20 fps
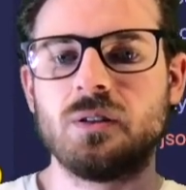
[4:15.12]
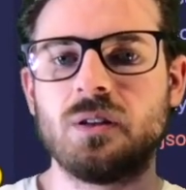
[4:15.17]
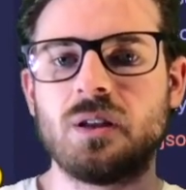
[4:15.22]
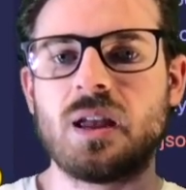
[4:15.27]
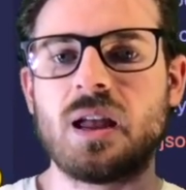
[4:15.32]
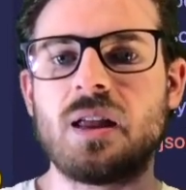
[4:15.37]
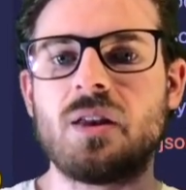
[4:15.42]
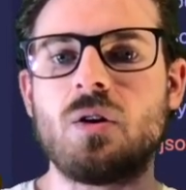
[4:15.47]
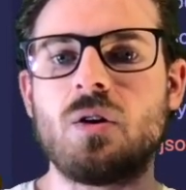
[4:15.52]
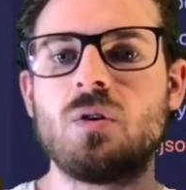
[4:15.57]

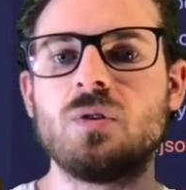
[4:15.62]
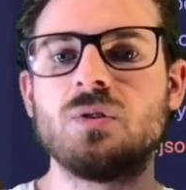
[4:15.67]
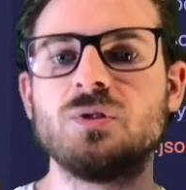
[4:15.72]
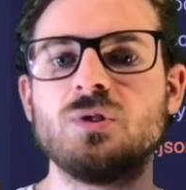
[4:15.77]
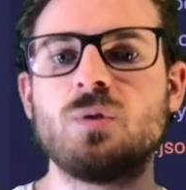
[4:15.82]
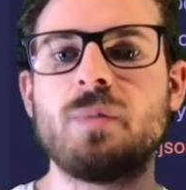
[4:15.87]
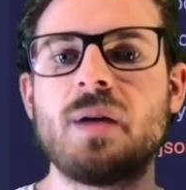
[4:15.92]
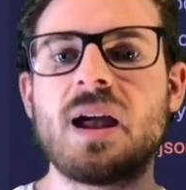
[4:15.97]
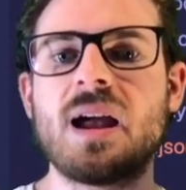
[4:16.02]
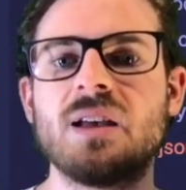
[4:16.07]
and
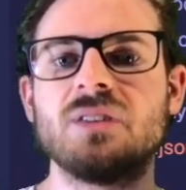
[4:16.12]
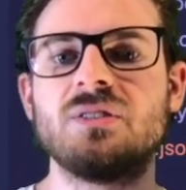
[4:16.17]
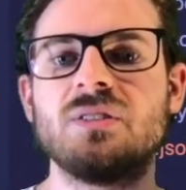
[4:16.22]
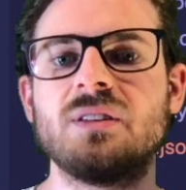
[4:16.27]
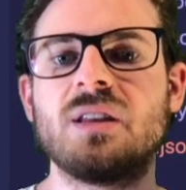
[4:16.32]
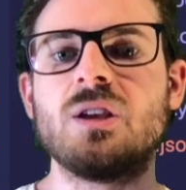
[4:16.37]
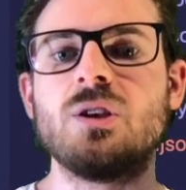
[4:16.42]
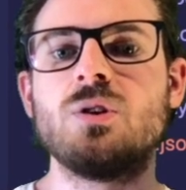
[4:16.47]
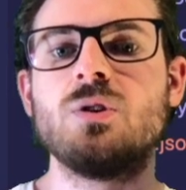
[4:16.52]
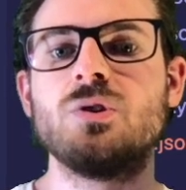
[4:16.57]
also pass in
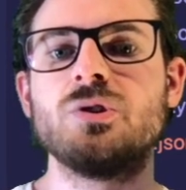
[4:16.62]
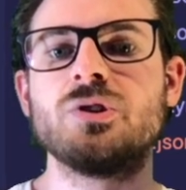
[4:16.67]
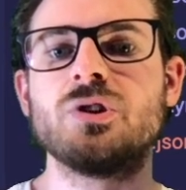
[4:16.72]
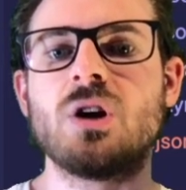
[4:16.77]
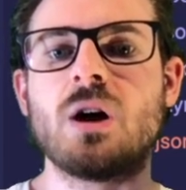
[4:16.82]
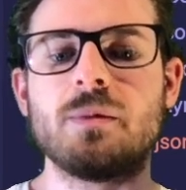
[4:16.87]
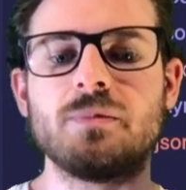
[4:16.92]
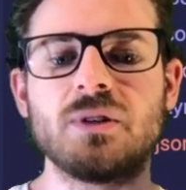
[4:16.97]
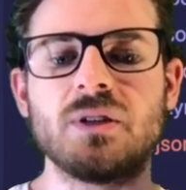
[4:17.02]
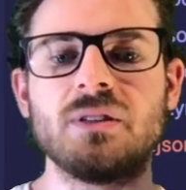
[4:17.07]
a user
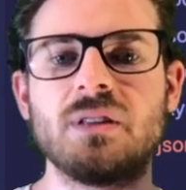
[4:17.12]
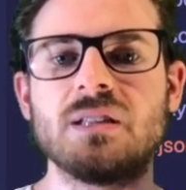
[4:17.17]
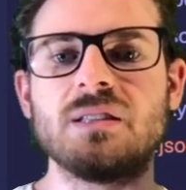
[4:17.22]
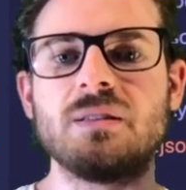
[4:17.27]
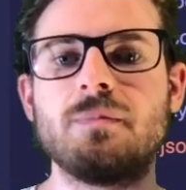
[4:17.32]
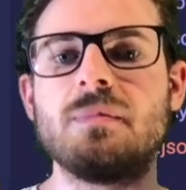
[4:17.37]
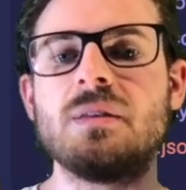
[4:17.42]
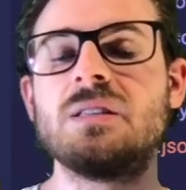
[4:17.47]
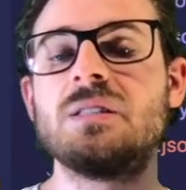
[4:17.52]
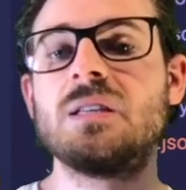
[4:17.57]
object that's
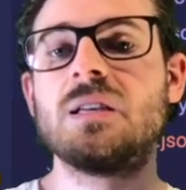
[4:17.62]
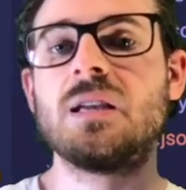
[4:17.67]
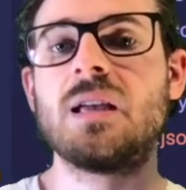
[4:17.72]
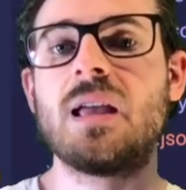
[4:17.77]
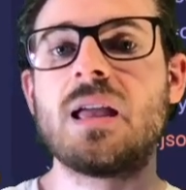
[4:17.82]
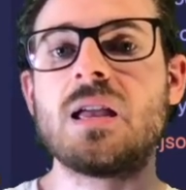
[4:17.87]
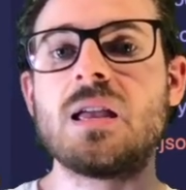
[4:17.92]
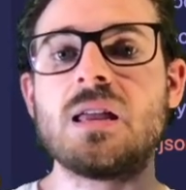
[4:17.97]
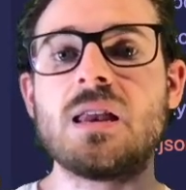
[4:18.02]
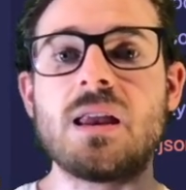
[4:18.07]

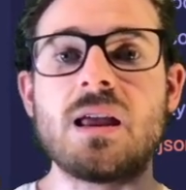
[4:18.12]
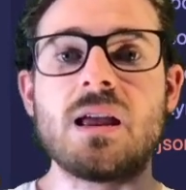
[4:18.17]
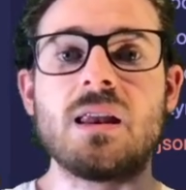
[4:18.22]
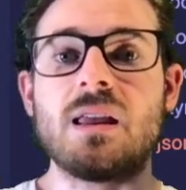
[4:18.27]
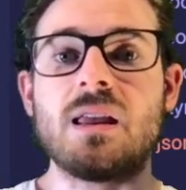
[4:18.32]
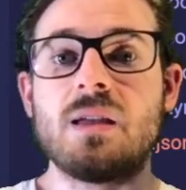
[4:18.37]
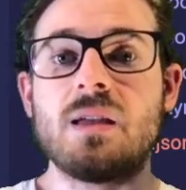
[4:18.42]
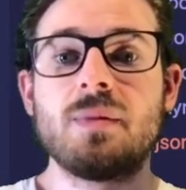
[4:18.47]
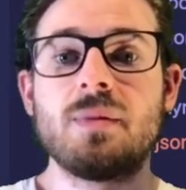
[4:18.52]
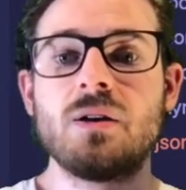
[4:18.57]
missing an
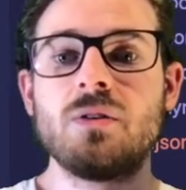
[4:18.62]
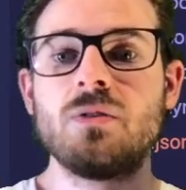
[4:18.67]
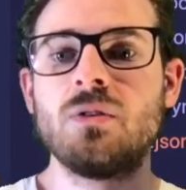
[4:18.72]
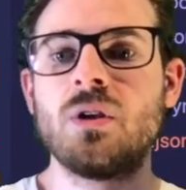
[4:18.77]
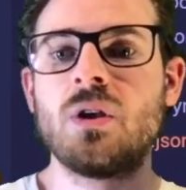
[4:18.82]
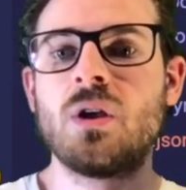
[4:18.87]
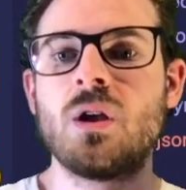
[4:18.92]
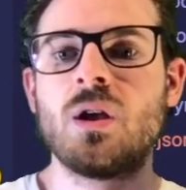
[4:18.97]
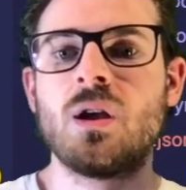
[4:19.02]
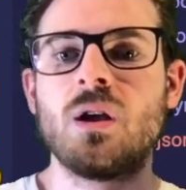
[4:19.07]
email,
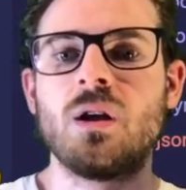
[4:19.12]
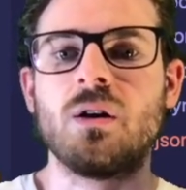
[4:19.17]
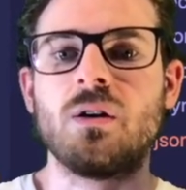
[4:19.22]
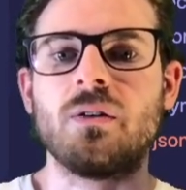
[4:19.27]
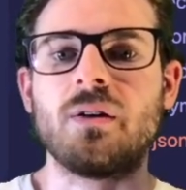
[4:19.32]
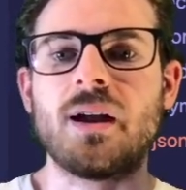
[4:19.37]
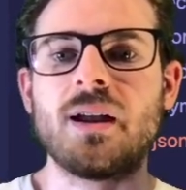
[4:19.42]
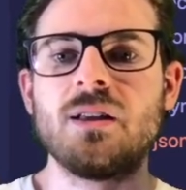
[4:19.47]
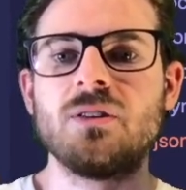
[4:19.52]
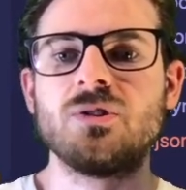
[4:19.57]

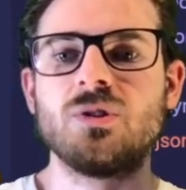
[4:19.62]
right?